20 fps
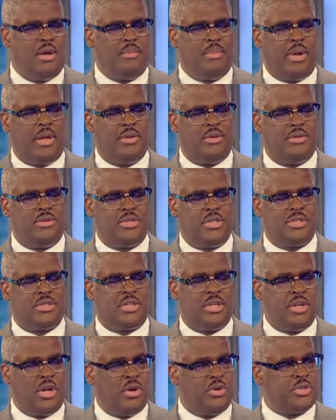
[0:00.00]
But just
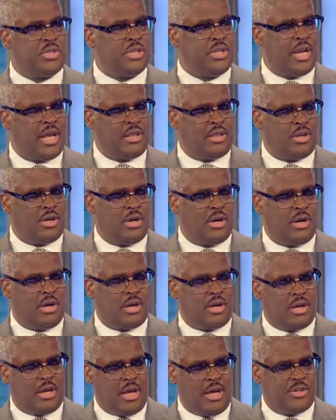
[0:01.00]
the notion that there are
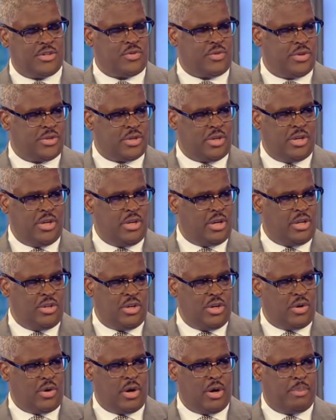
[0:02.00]
countries in
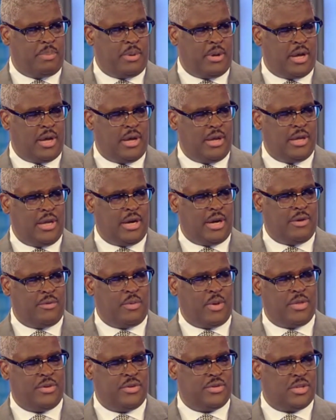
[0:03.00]
Europe,
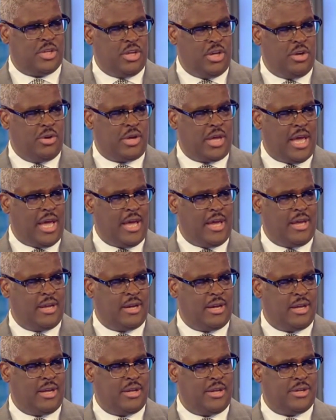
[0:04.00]
whether it's the UK
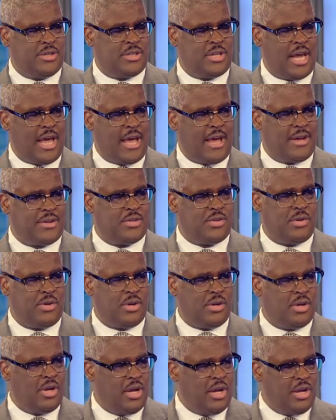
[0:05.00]
and this tax
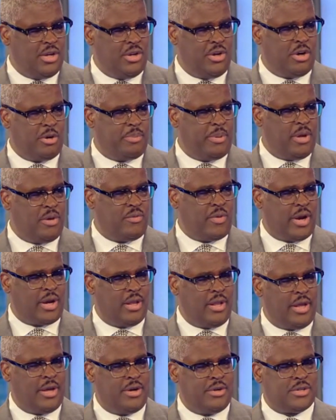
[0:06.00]
or European
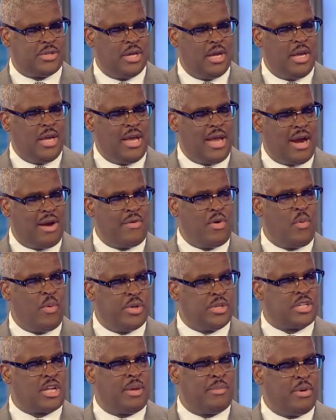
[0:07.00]
regulators,
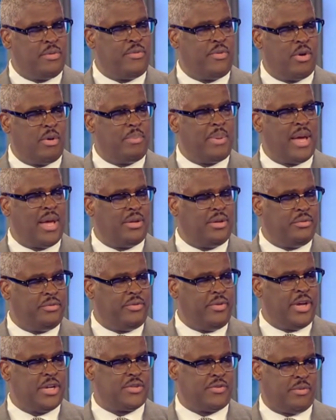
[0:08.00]
everyone's coming for a pound of
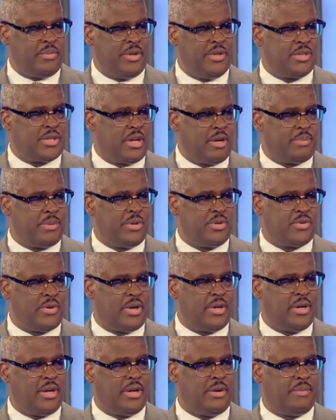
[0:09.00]
flesh from these companies
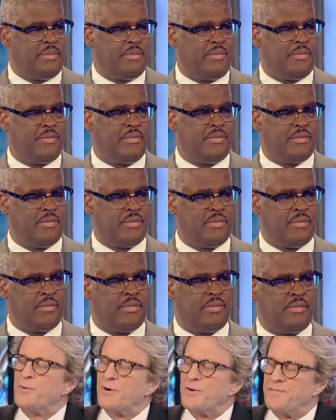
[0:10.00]
right now. They are. I think it's
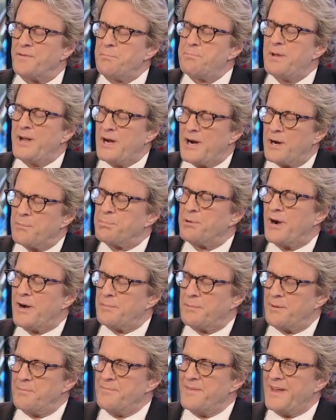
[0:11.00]
more of a PR
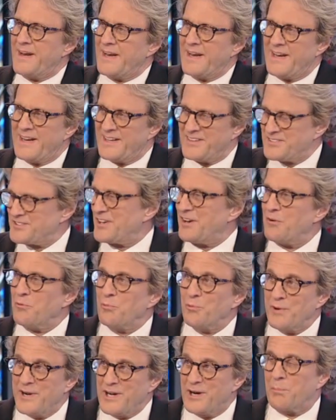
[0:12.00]
problem than it is a
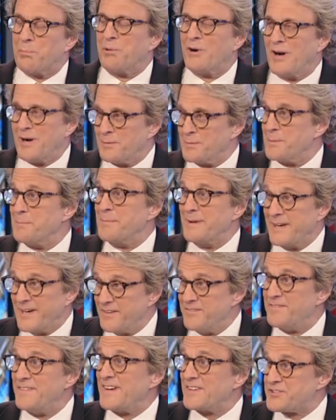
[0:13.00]
real problem, and
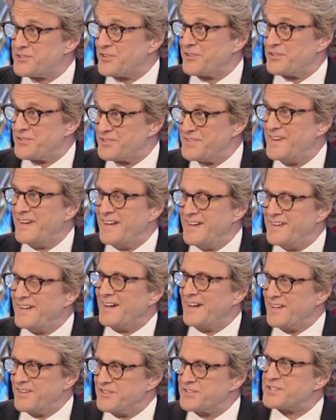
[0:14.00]
investors need to
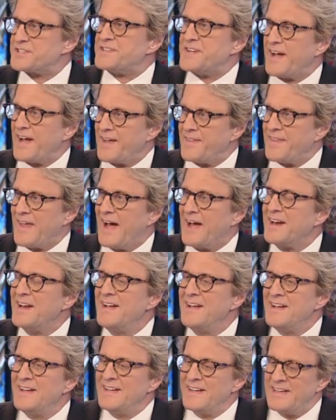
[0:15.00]
understand that.
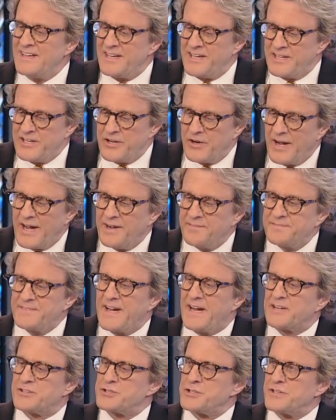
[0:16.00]
You have to
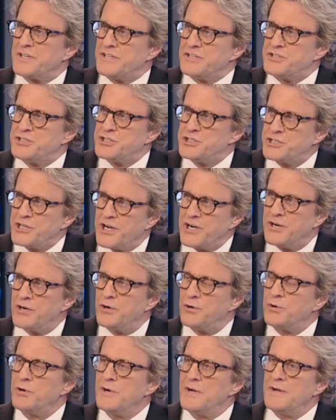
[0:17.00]
actually
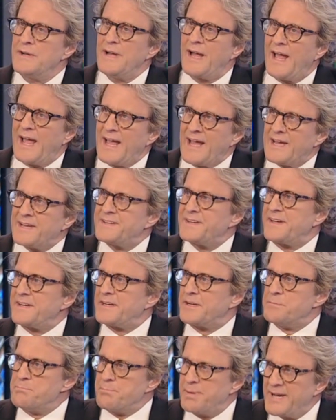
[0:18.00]
show
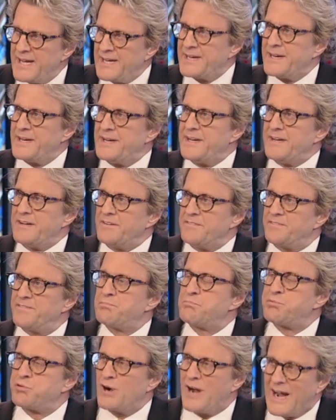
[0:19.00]
anti-competitive
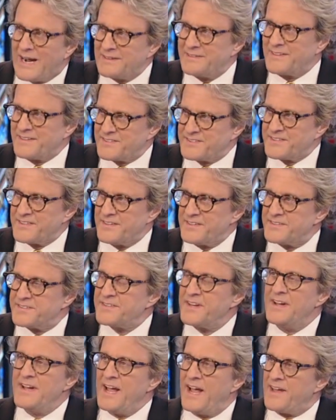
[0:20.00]
practices,
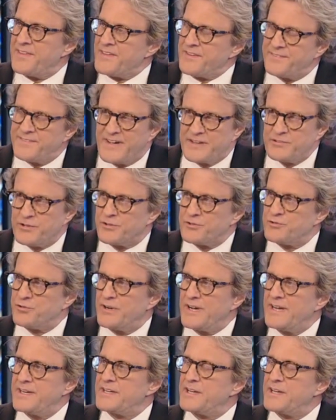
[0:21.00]
and the Federal Trade